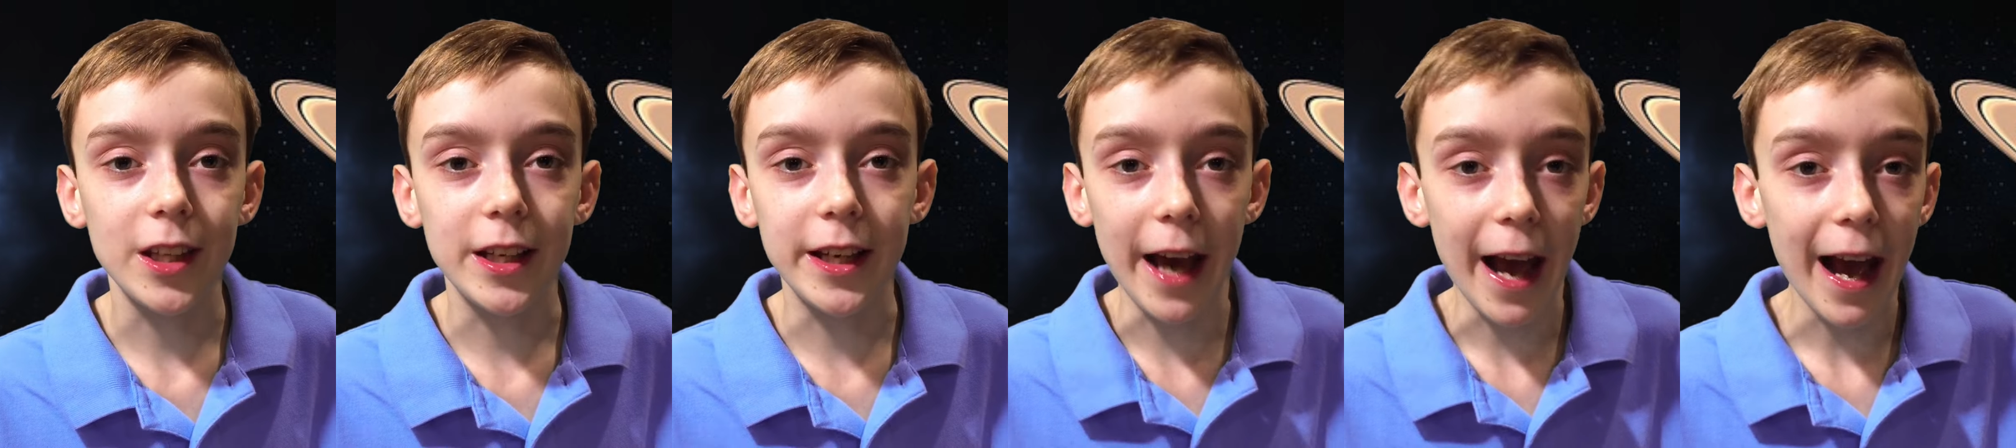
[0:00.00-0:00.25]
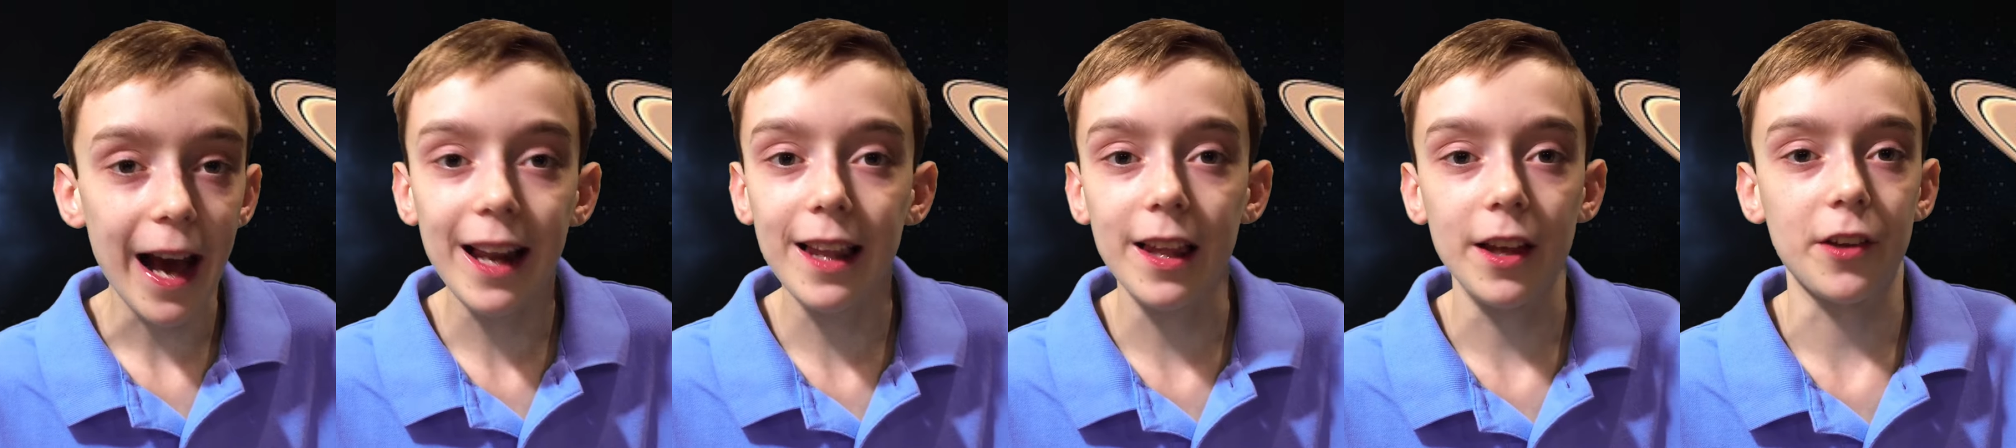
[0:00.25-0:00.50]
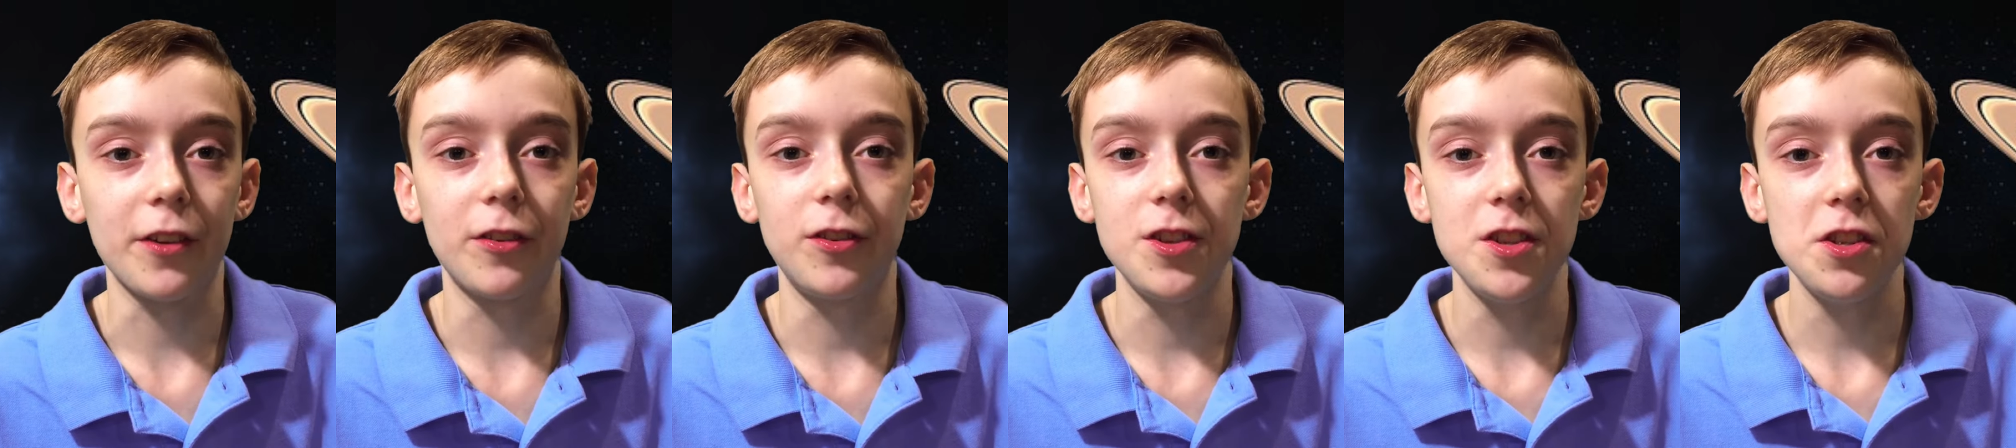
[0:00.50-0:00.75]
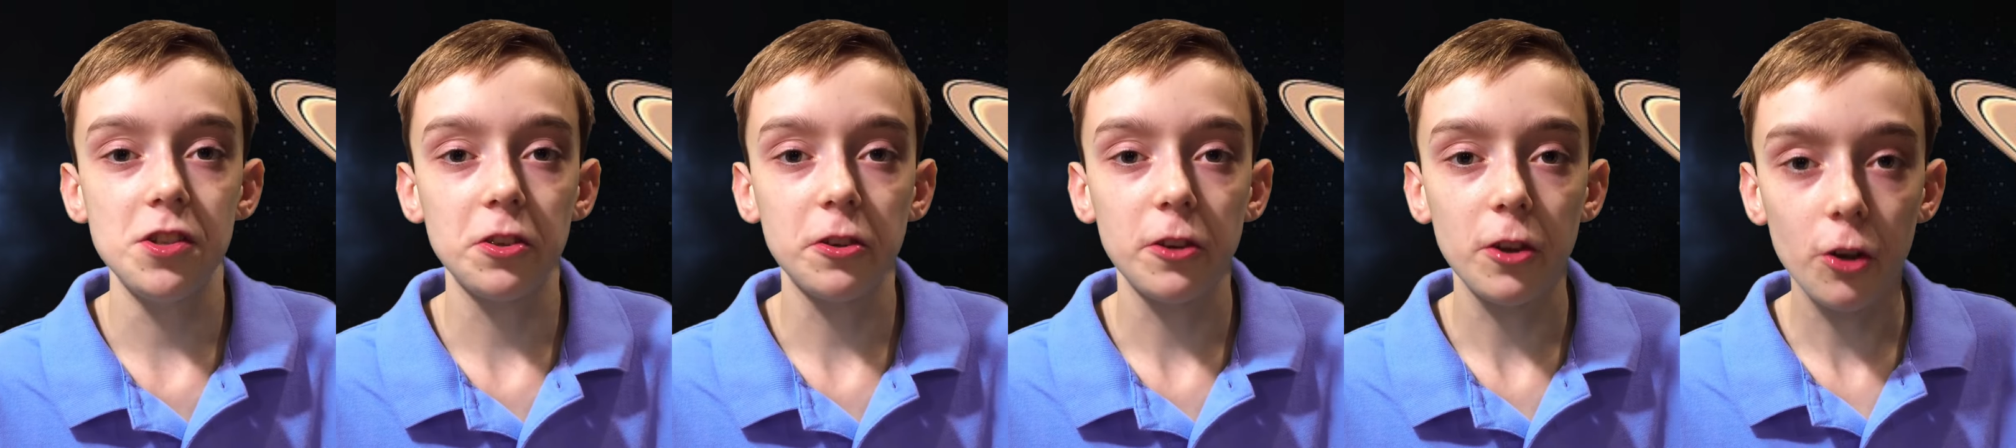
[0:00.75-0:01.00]

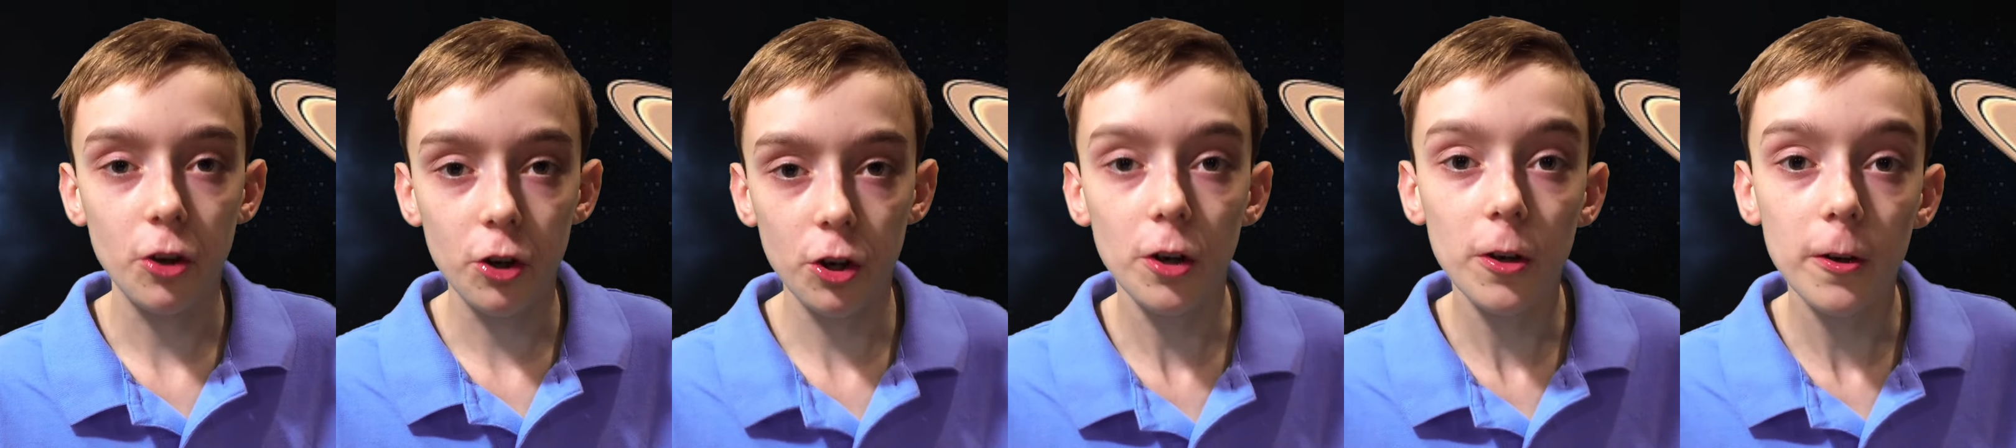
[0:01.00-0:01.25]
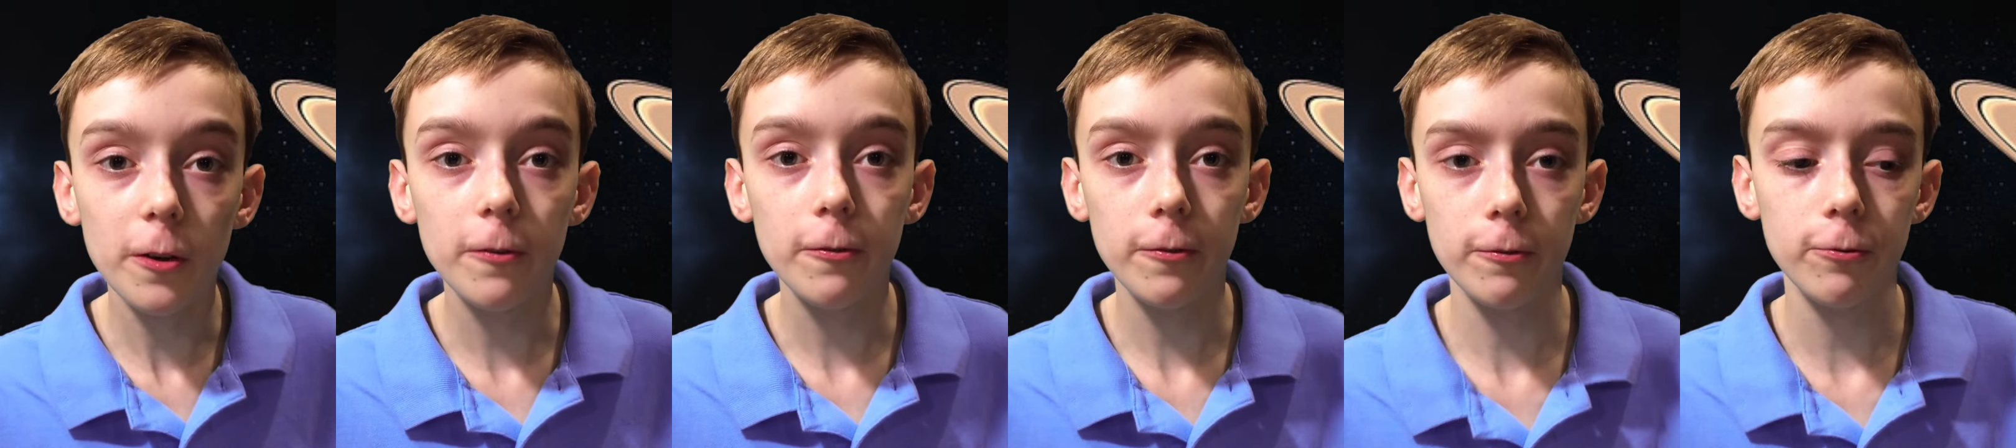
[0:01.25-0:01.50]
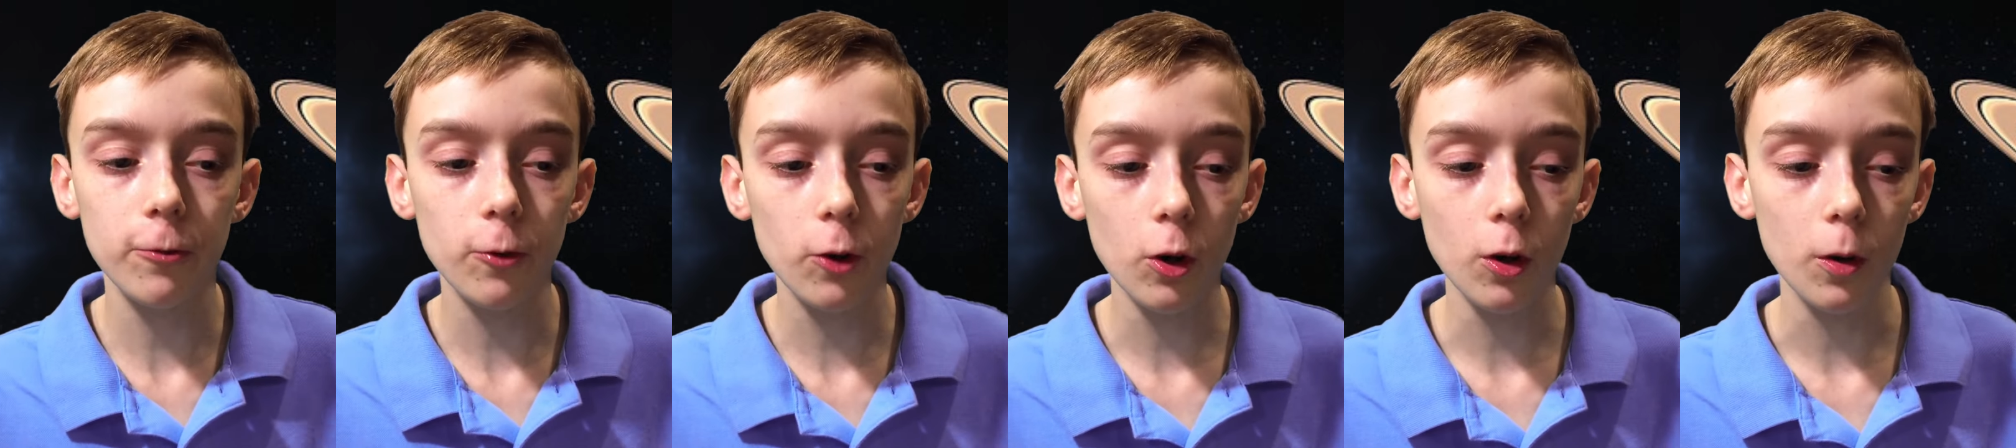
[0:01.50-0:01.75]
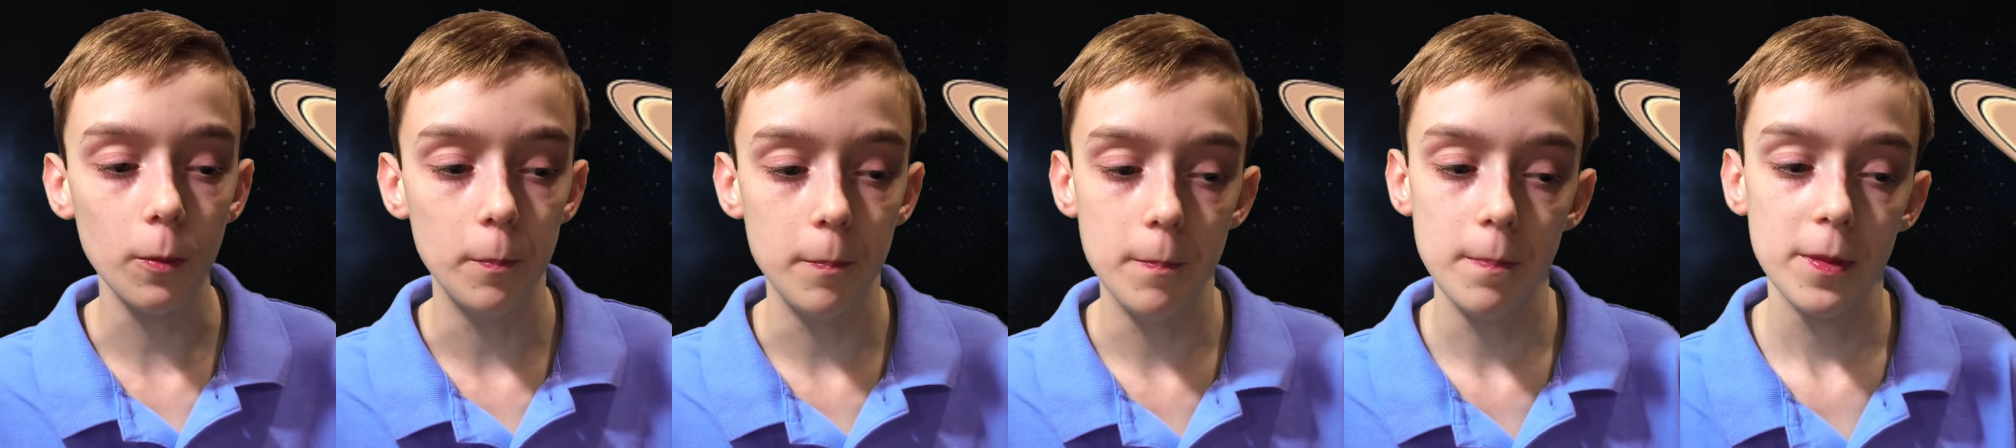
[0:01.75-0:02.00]
galaxies couldn't
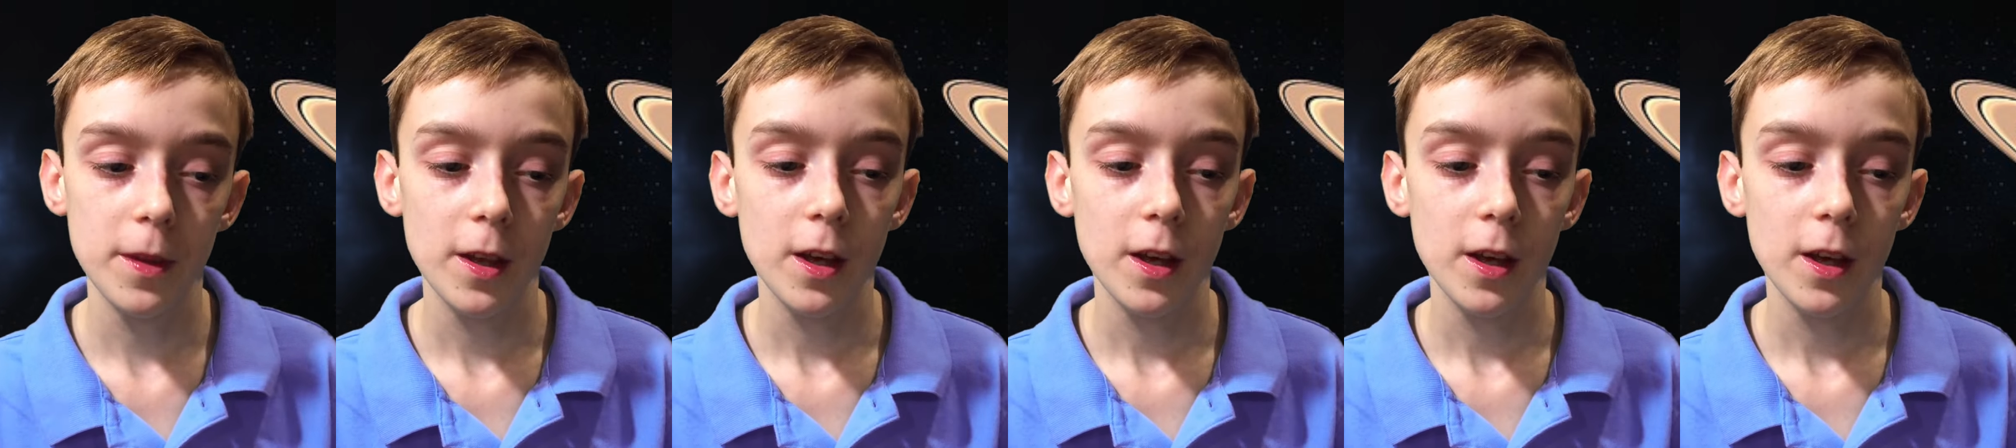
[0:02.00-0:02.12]
form.